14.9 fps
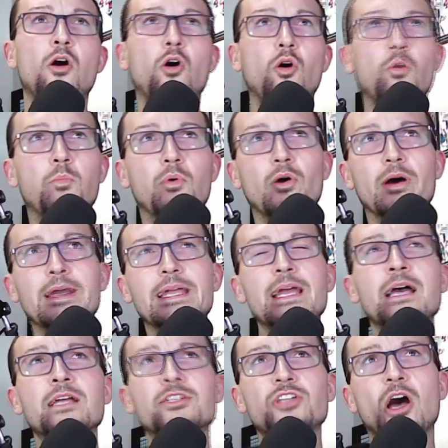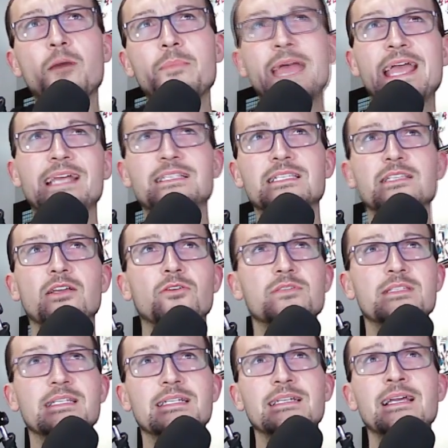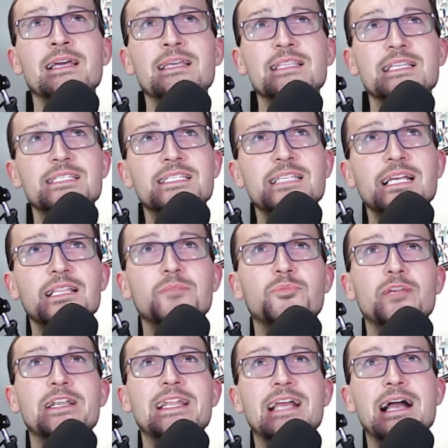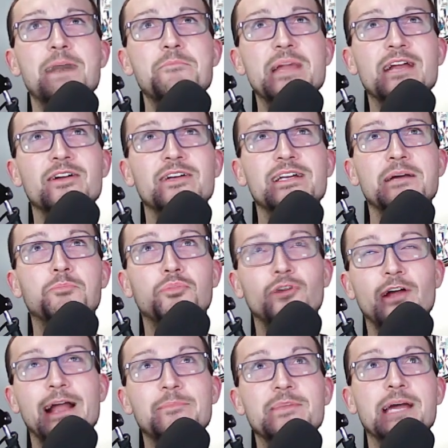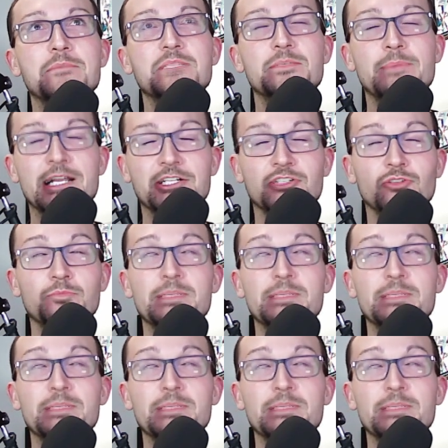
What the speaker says: Oh boy, Tom Hanks is hosting the Celebrating America primetime special,